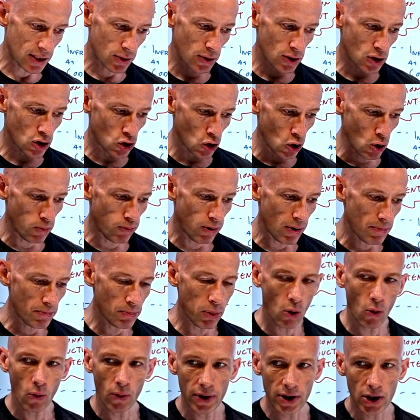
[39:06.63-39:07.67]
So it's super
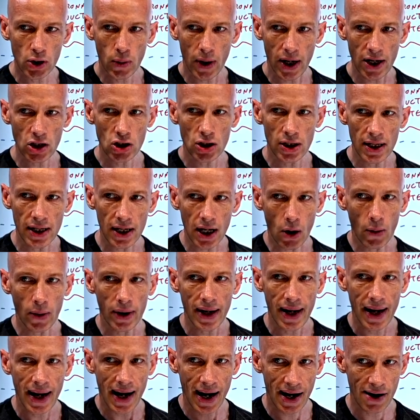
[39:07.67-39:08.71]
important to actually go
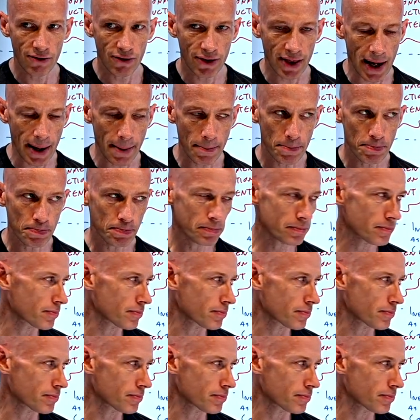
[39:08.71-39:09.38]
and have that.